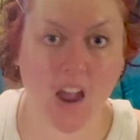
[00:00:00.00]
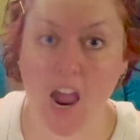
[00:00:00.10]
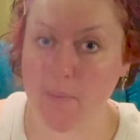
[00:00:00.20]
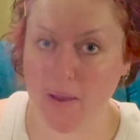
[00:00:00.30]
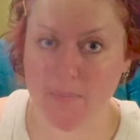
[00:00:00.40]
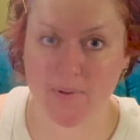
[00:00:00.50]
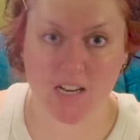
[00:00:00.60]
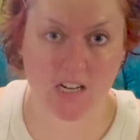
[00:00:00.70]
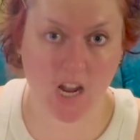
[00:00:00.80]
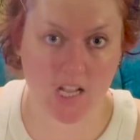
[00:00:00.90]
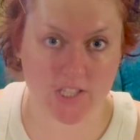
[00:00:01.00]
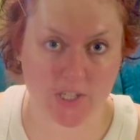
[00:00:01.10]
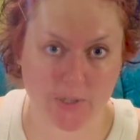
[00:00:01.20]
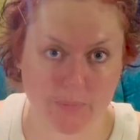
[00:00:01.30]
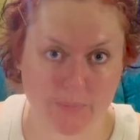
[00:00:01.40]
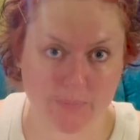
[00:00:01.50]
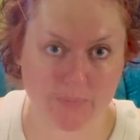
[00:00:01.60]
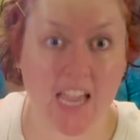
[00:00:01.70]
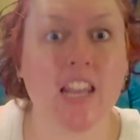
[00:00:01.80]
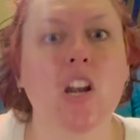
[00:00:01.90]
I might be in a costume
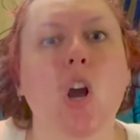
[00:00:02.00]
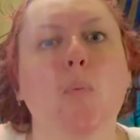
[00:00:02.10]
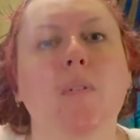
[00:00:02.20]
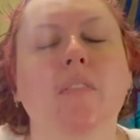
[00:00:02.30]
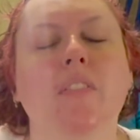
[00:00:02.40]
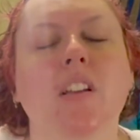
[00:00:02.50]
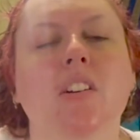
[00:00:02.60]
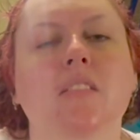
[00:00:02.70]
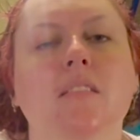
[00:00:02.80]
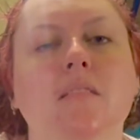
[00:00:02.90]
in an open field,